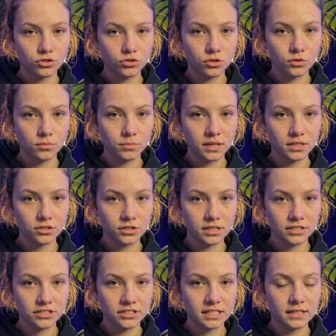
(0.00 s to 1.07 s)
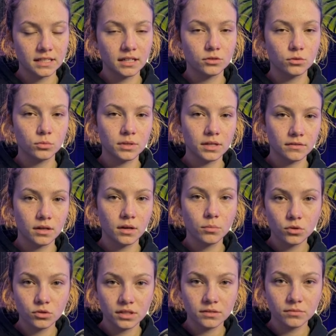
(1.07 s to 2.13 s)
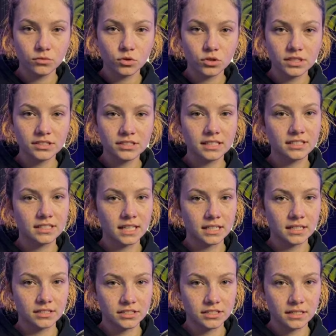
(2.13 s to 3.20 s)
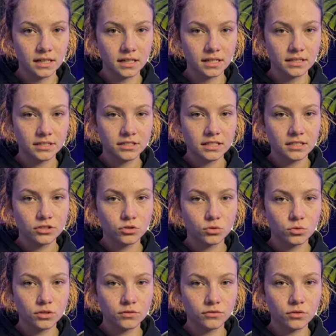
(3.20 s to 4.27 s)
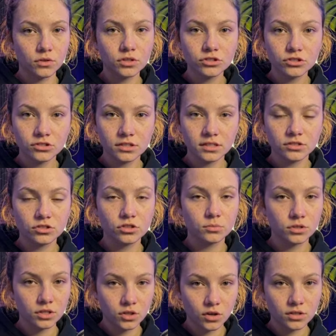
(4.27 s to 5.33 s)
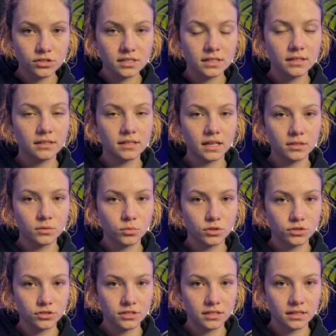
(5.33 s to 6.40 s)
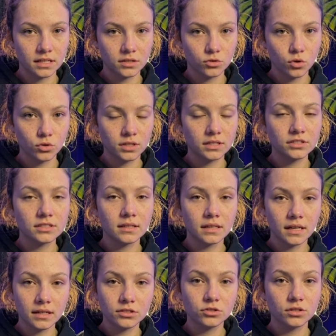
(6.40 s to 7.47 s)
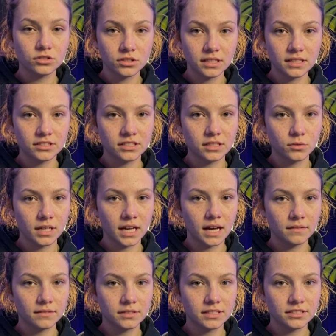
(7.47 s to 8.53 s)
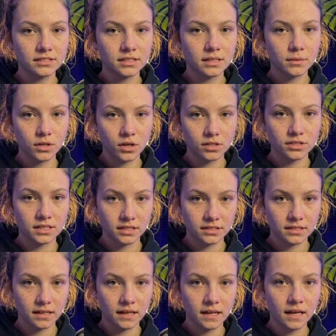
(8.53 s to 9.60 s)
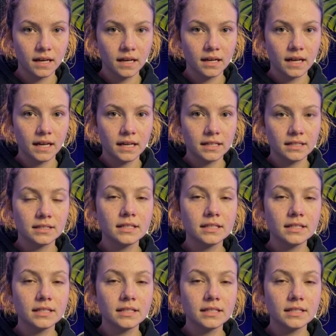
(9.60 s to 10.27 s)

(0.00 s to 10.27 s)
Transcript: 2, as you can see, that will be available in 46 seconds since we first consumed the content that would enroll us. So as you can see, we have this drip content. And